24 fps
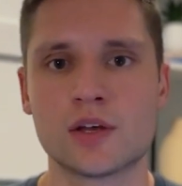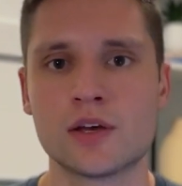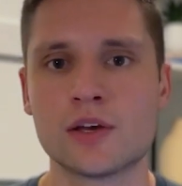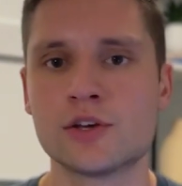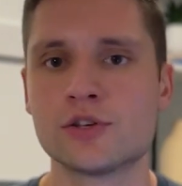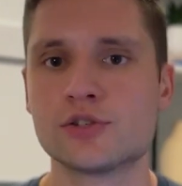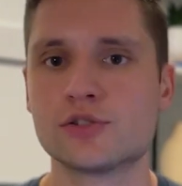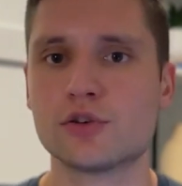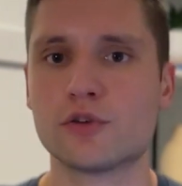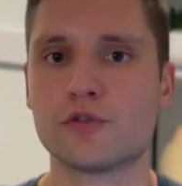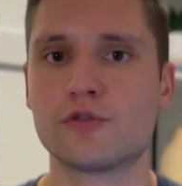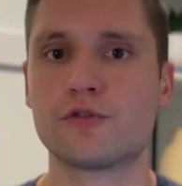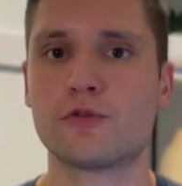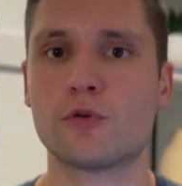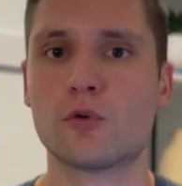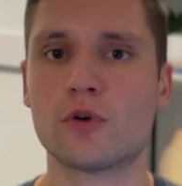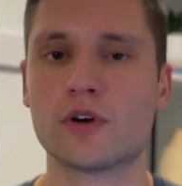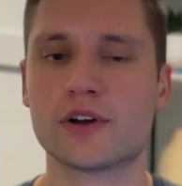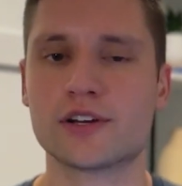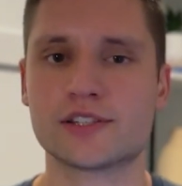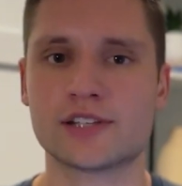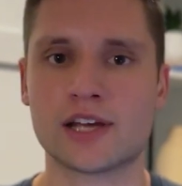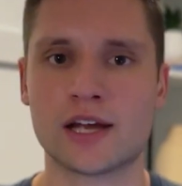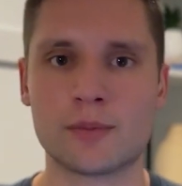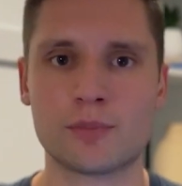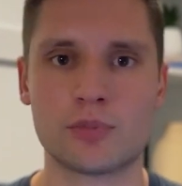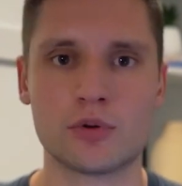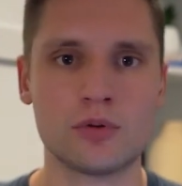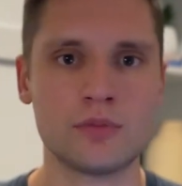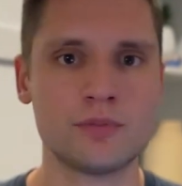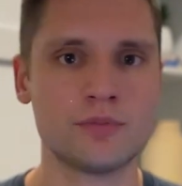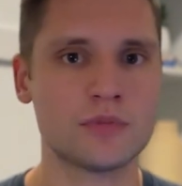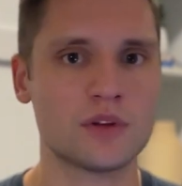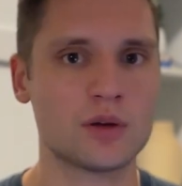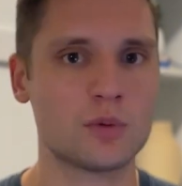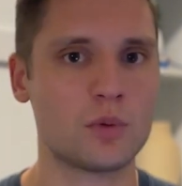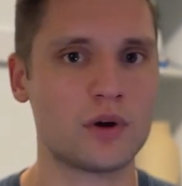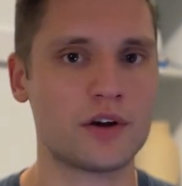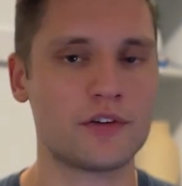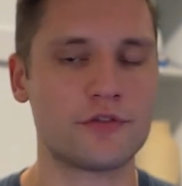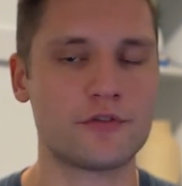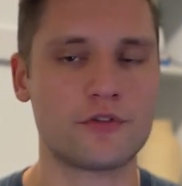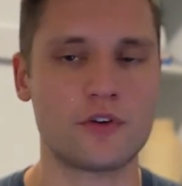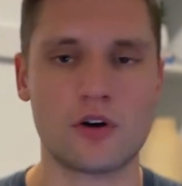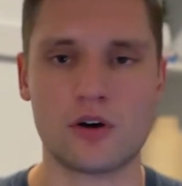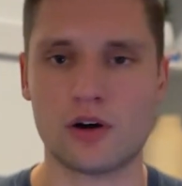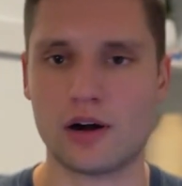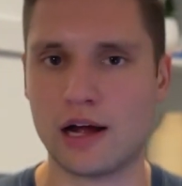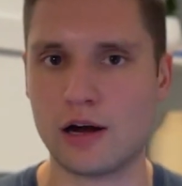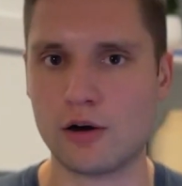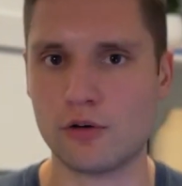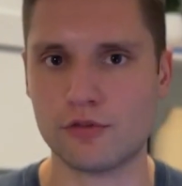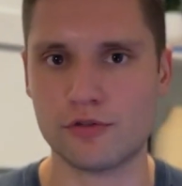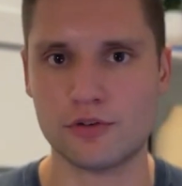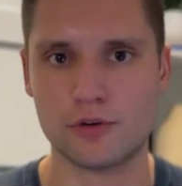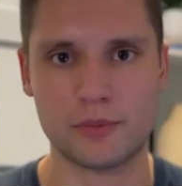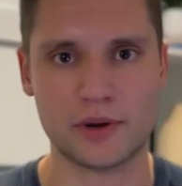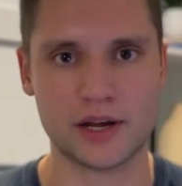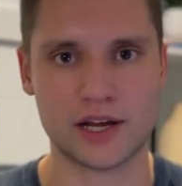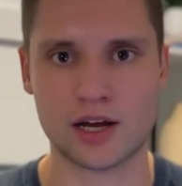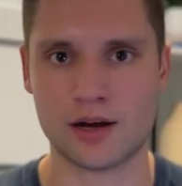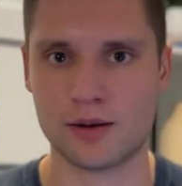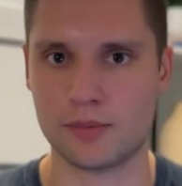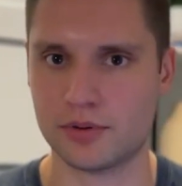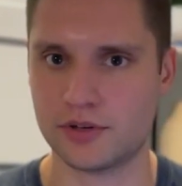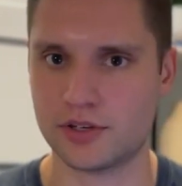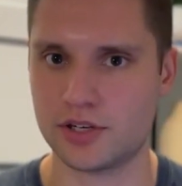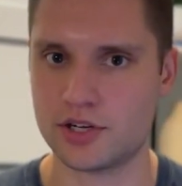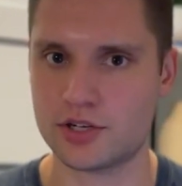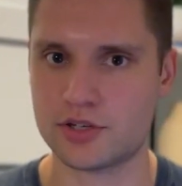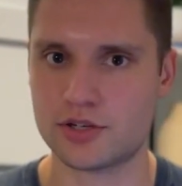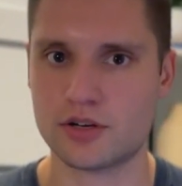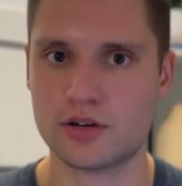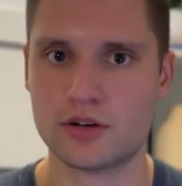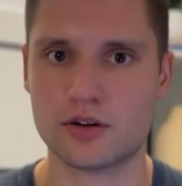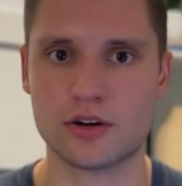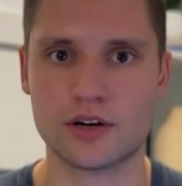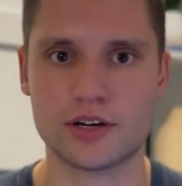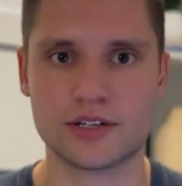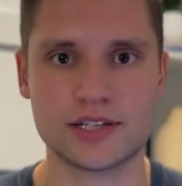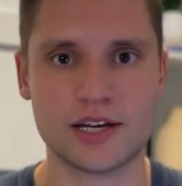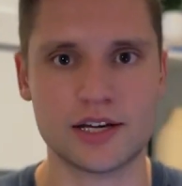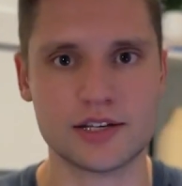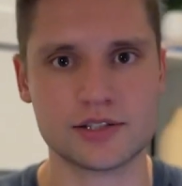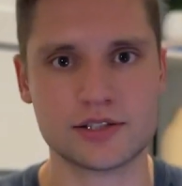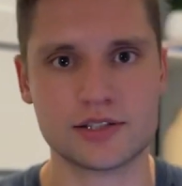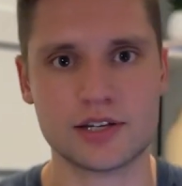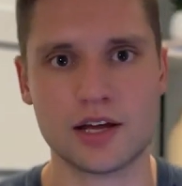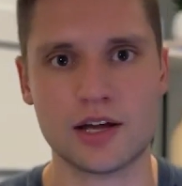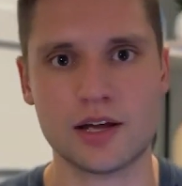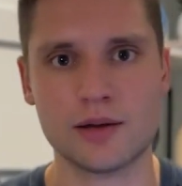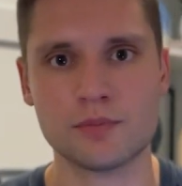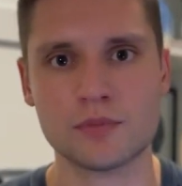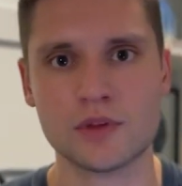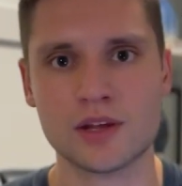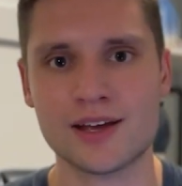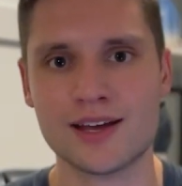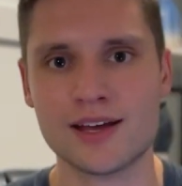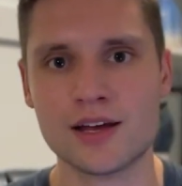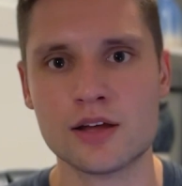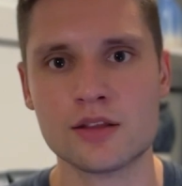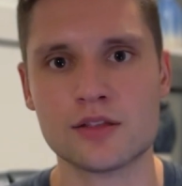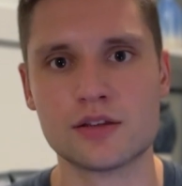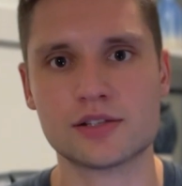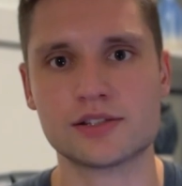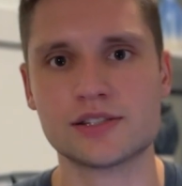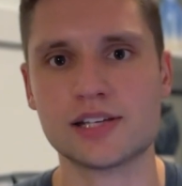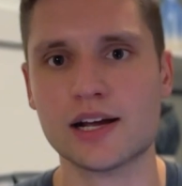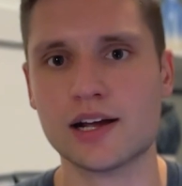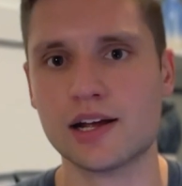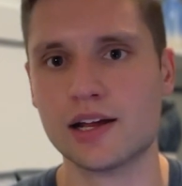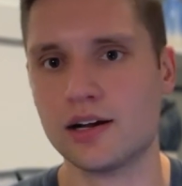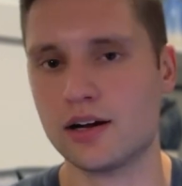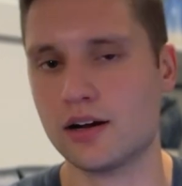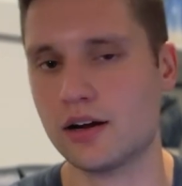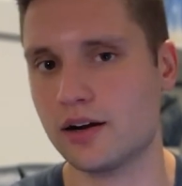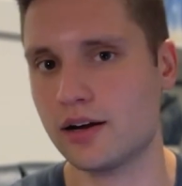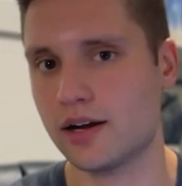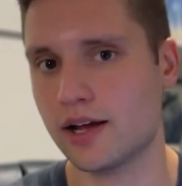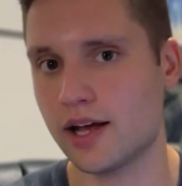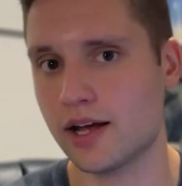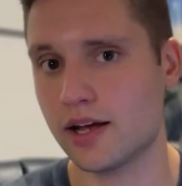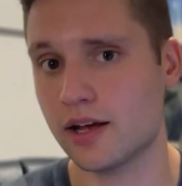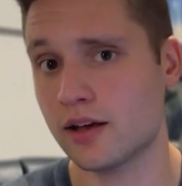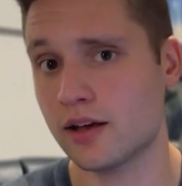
So for example, when far out from a competition or a test day, the secondary day